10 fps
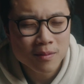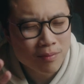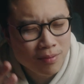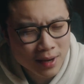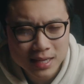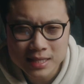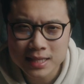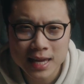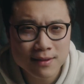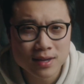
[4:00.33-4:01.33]
please
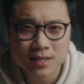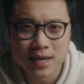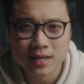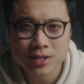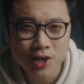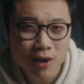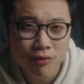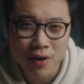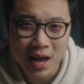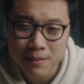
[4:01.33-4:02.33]
give us a
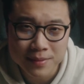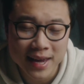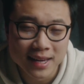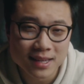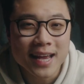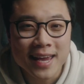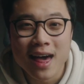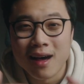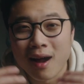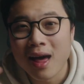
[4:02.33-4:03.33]
software update that
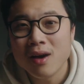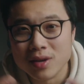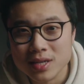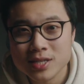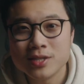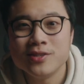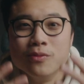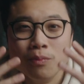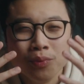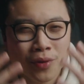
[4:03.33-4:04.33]
can allow us to
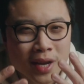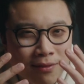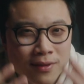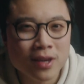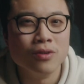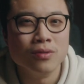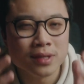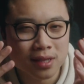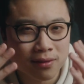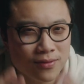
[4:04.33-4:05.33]
preview
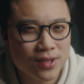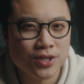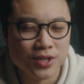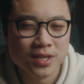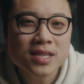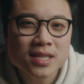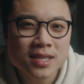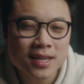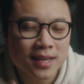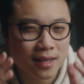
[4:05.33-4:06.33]
the footages
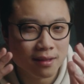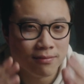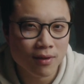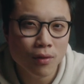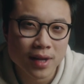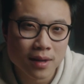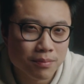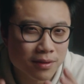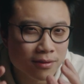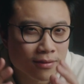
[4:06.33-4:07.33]
in the folder
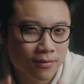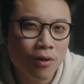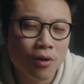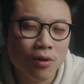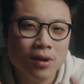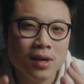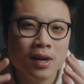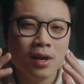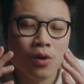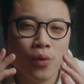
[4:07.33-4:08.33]
before
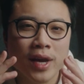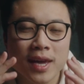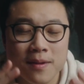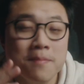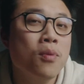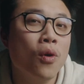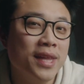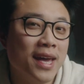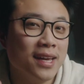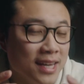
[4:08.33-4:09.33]
we import
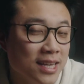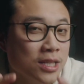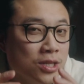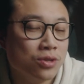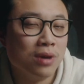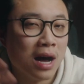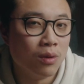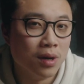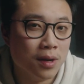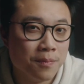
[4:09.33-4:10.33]
it into
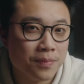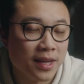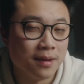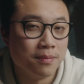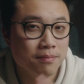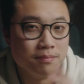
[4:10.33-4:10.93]
our either